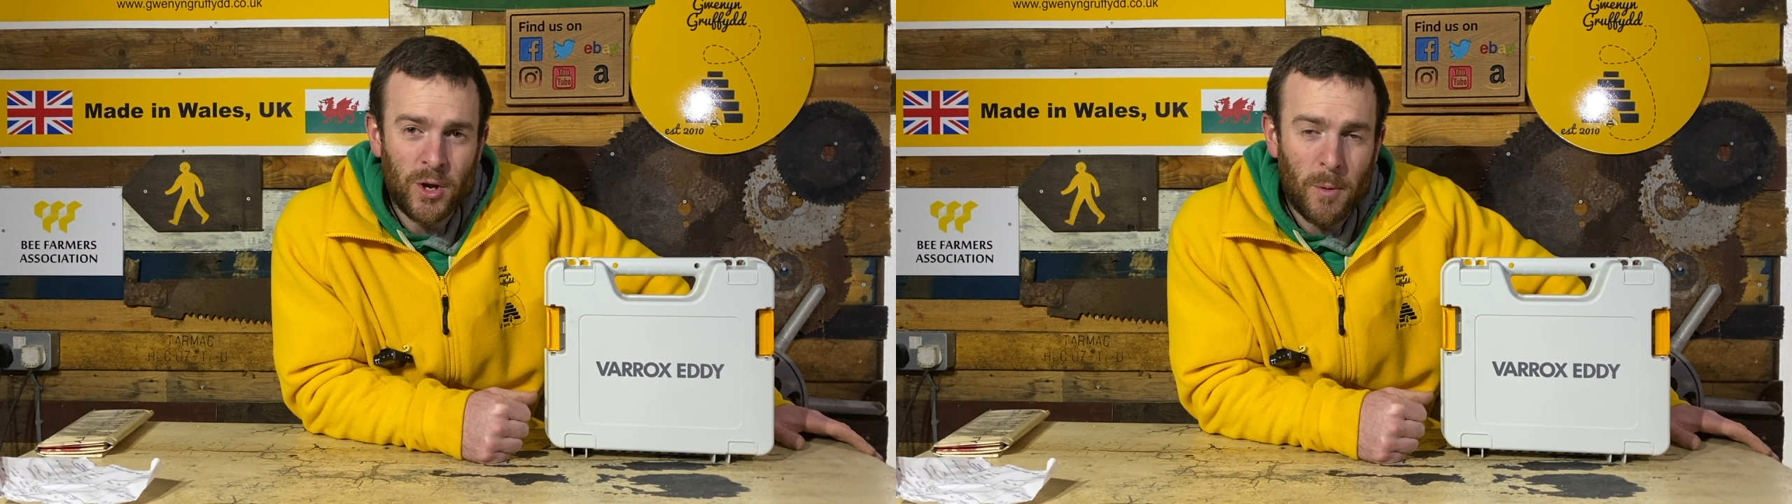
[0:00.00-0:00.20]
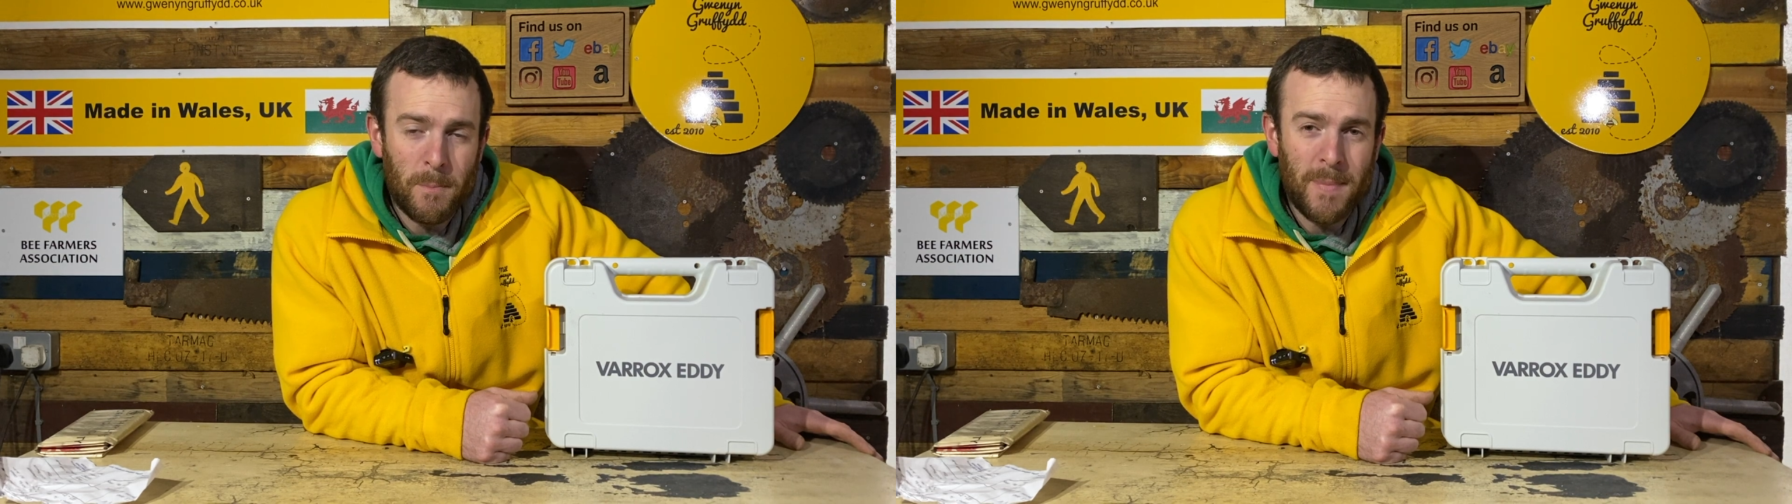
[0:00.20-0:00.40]

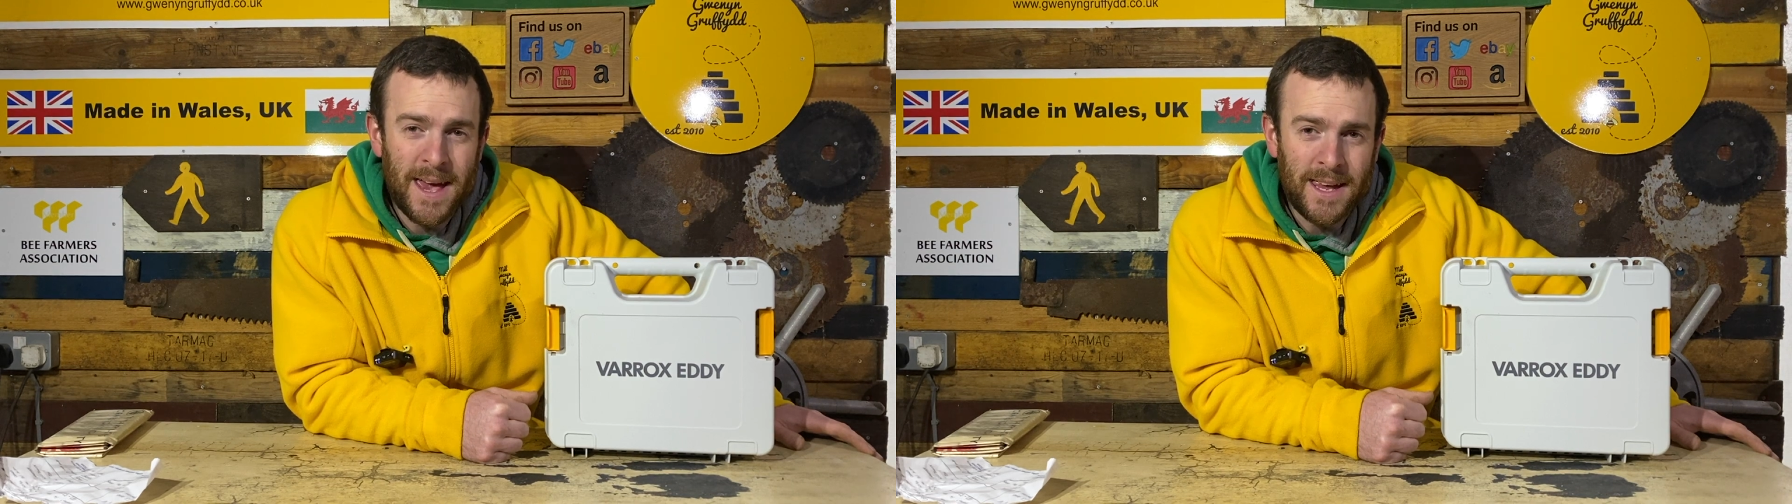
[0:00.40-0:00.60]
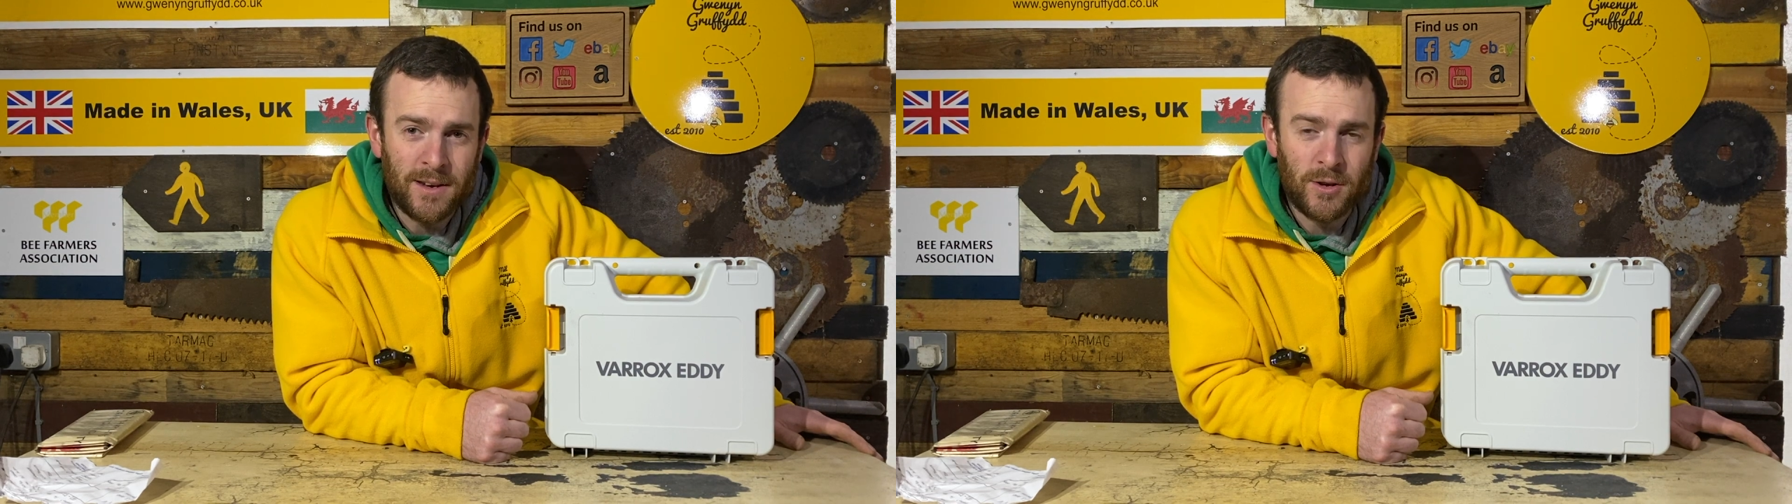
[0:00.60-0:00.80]
your
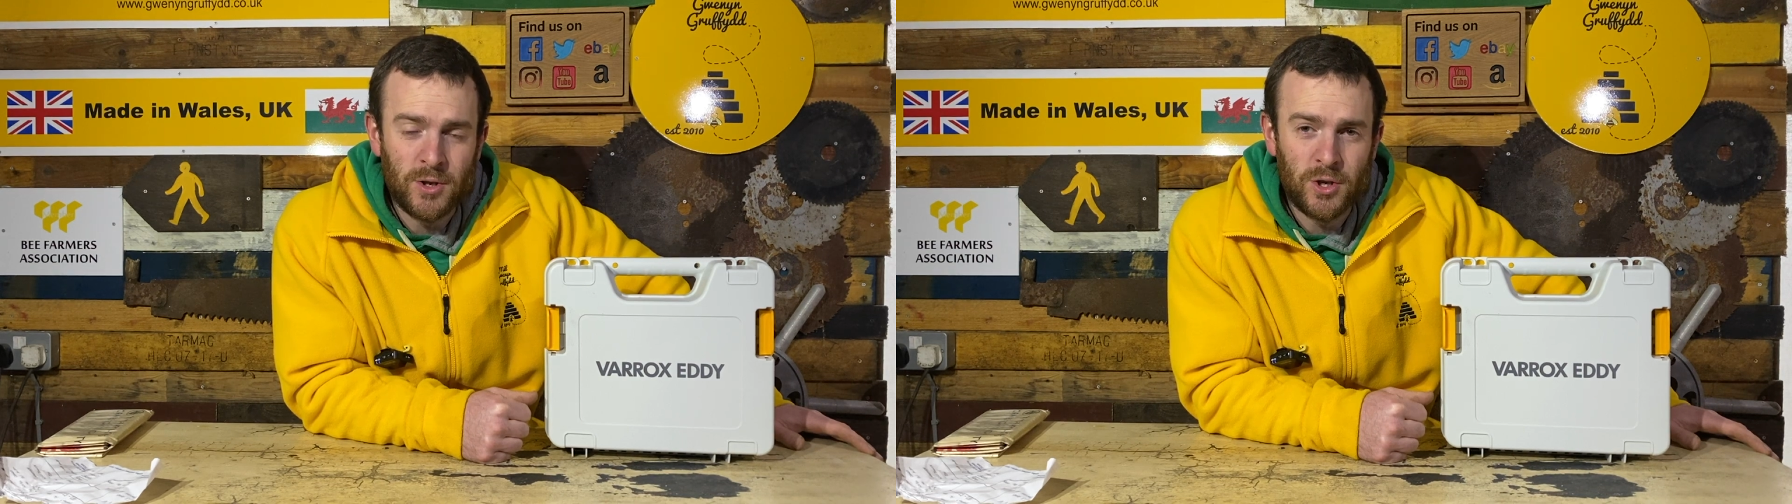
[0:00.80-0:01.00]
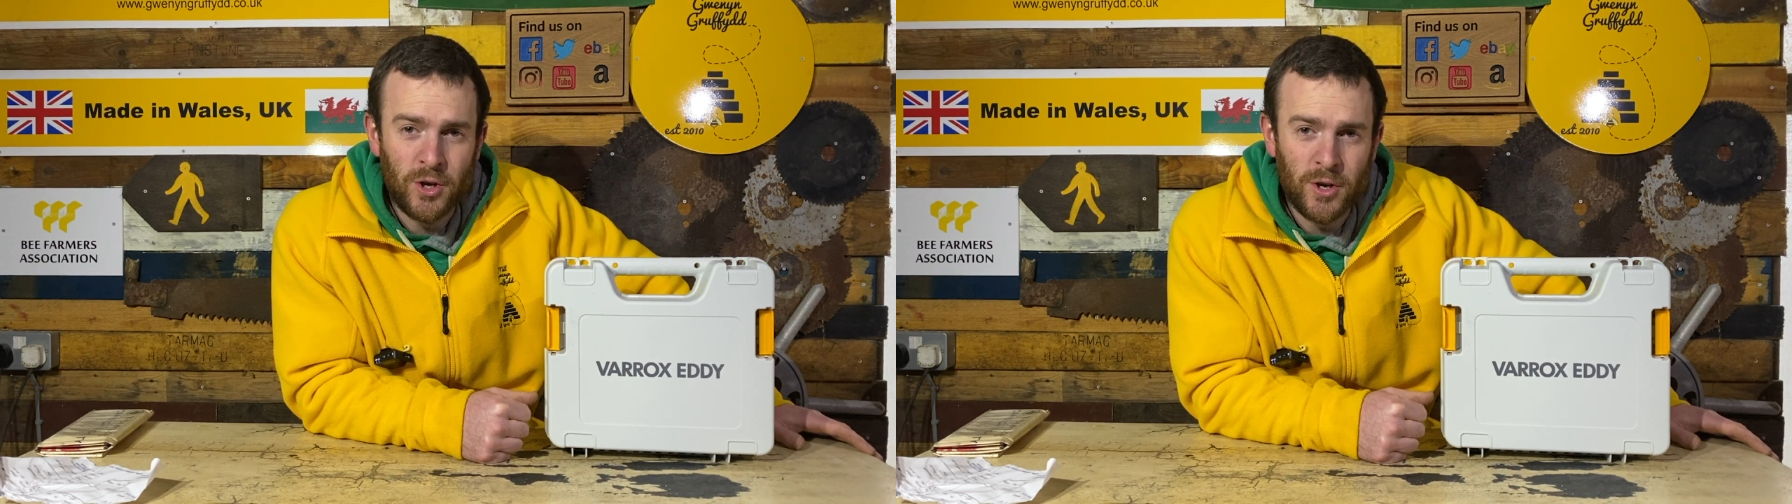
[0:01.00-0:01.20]
main
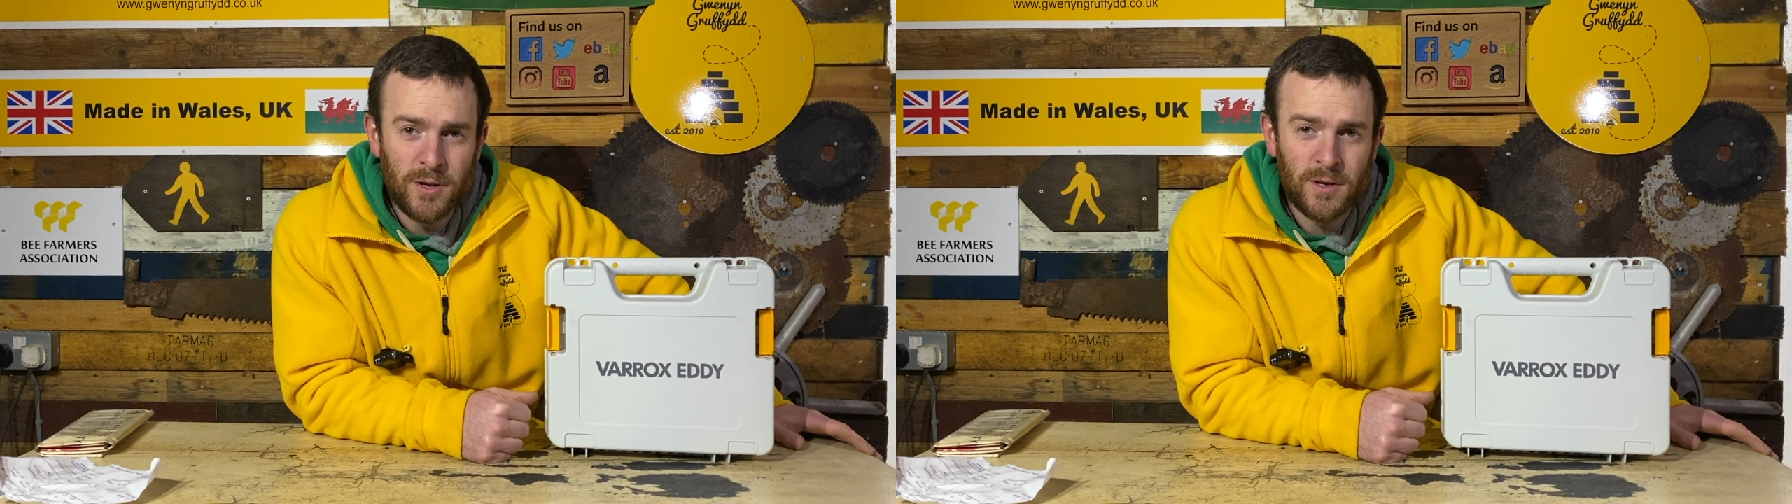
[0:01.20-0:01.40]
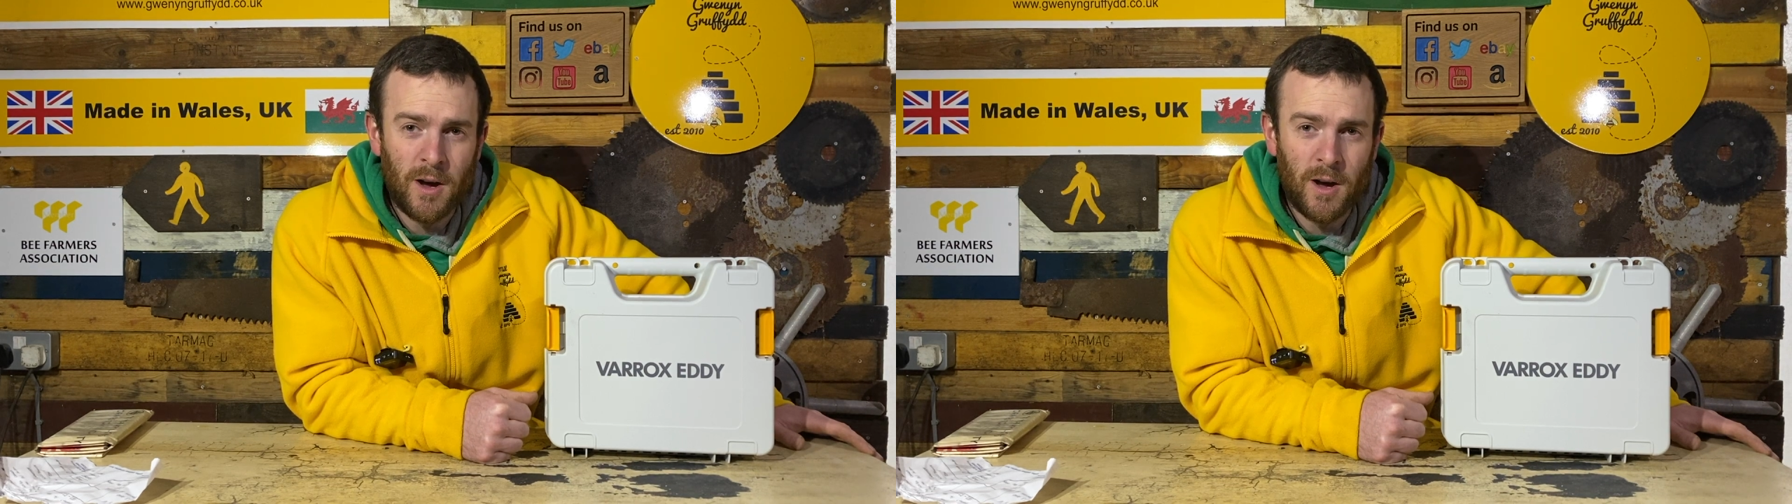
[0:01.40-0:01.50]
concerns